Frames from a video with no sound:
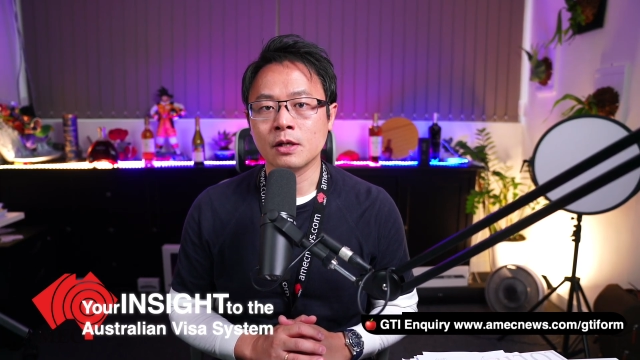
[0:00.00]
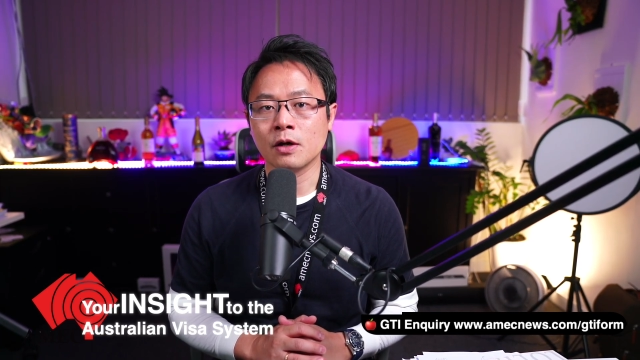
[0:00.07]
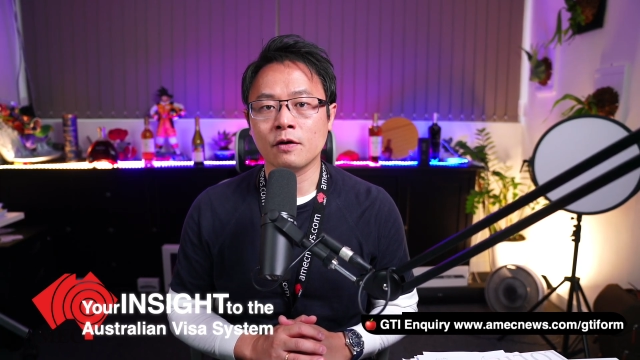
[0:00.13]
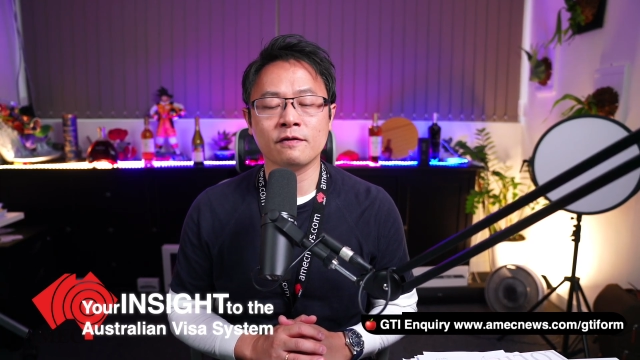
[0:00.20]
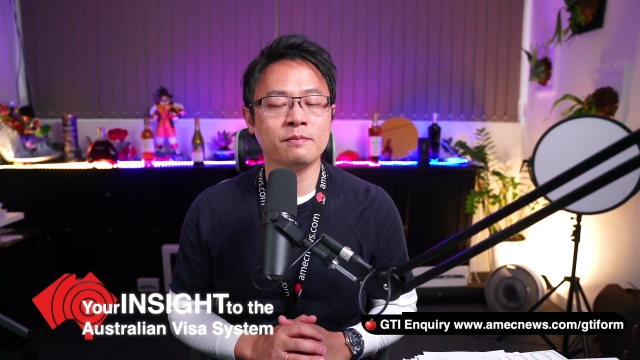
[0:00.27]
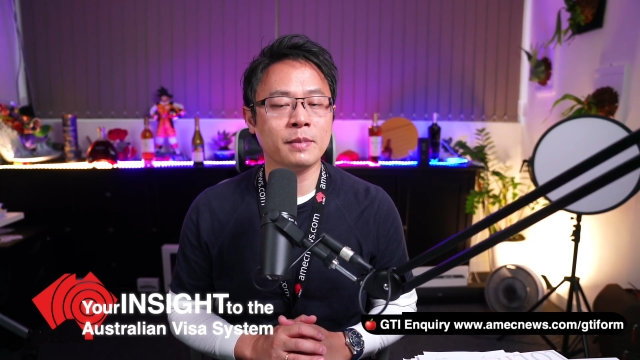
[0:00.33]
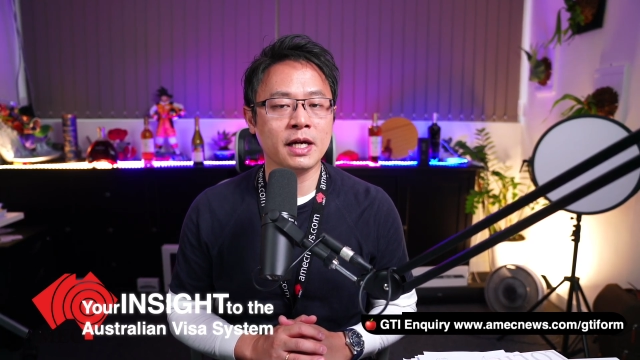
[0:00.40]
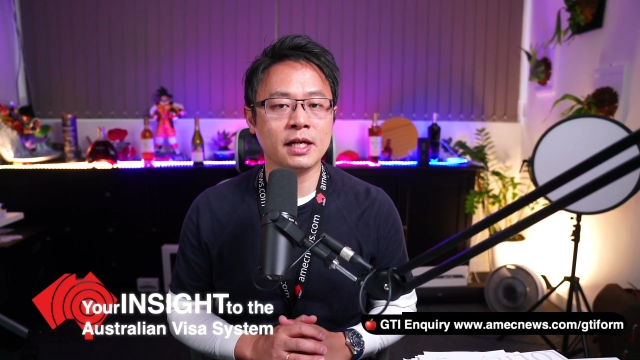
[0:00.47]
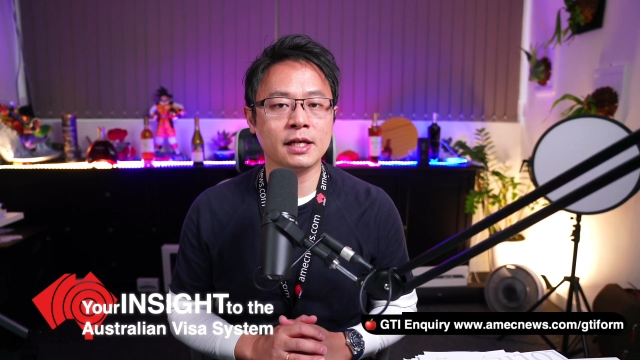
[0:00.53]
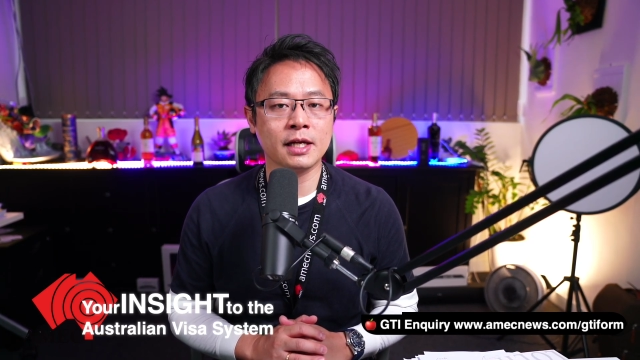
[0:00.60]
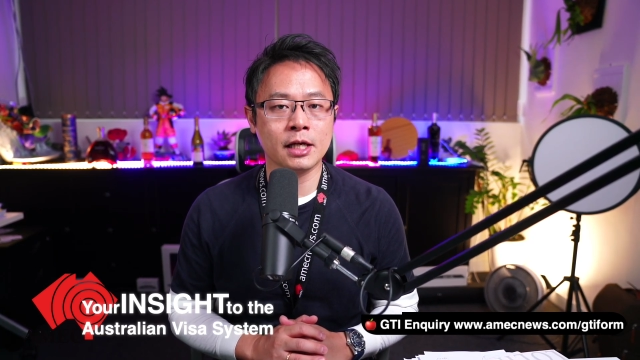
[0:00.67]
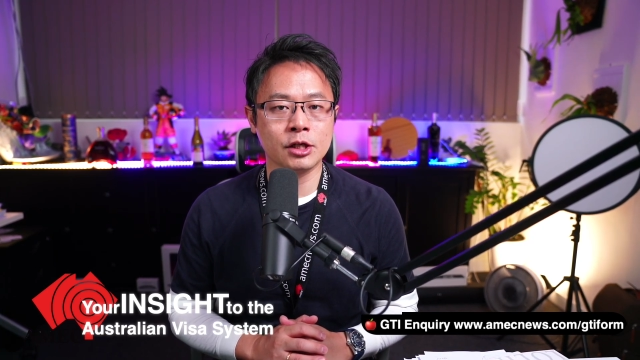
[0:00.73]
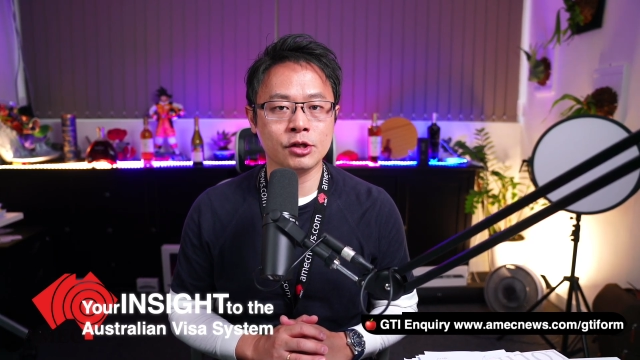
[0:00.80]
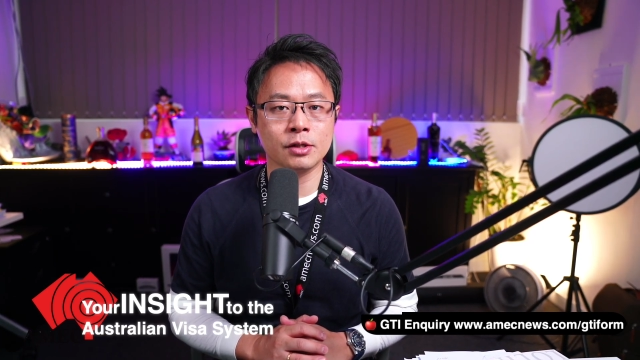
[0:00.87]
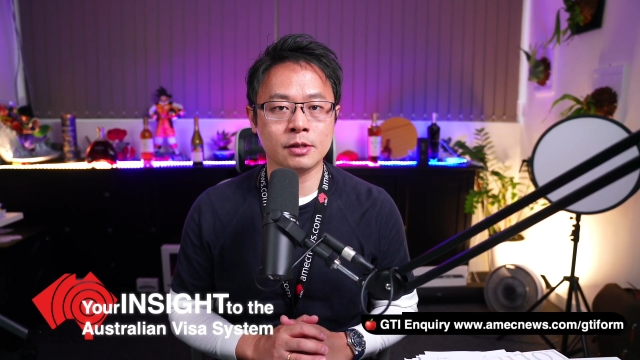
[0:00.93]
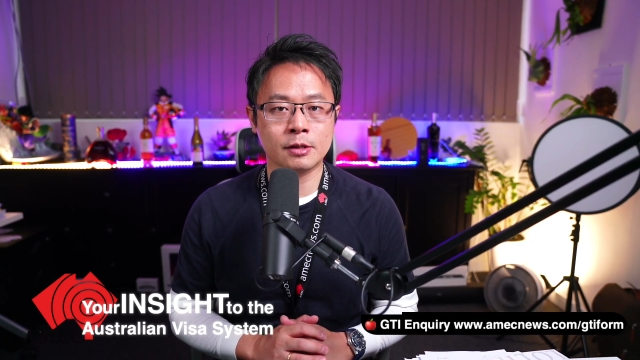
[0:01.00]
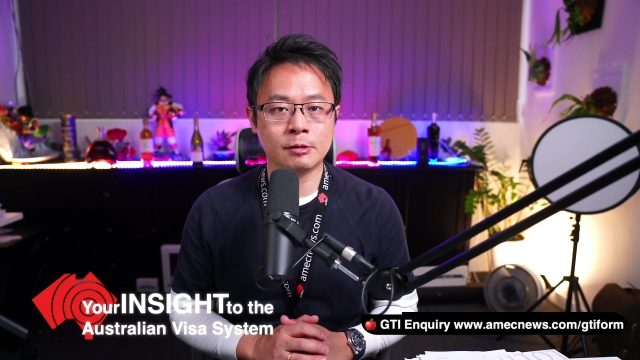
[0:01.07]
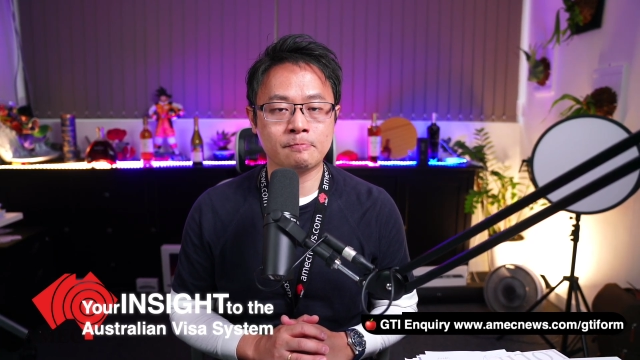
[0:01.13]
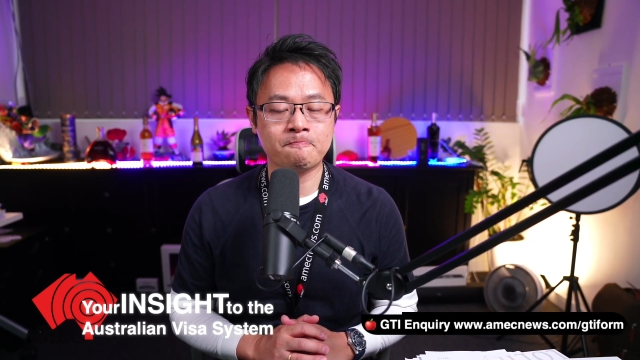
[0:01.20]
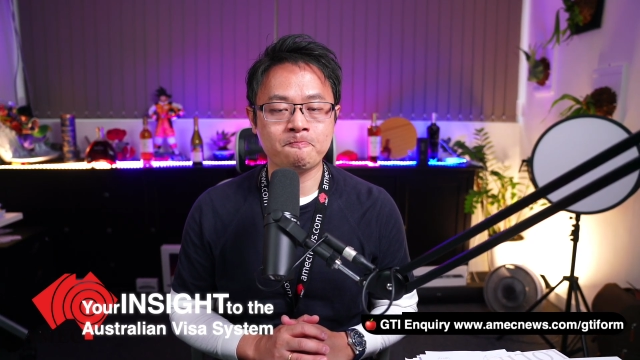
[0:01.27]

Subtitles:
of many nations.